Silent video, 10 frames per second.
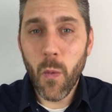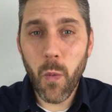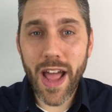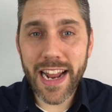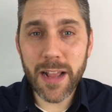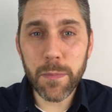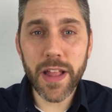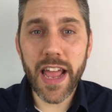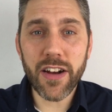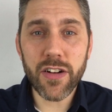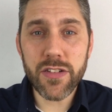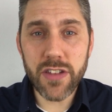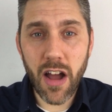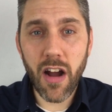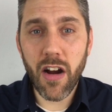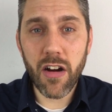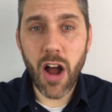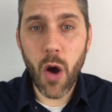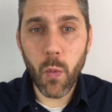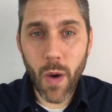wedding planners
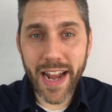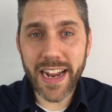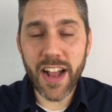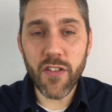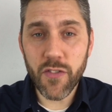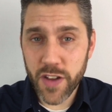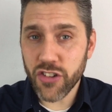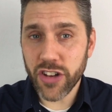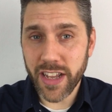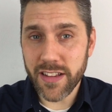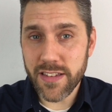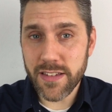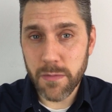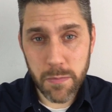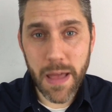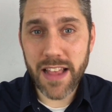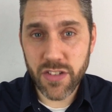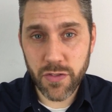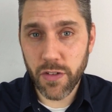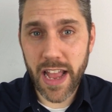are a wedding officiant's
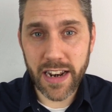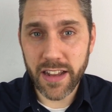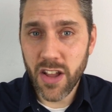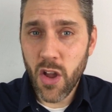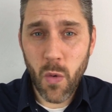best friend.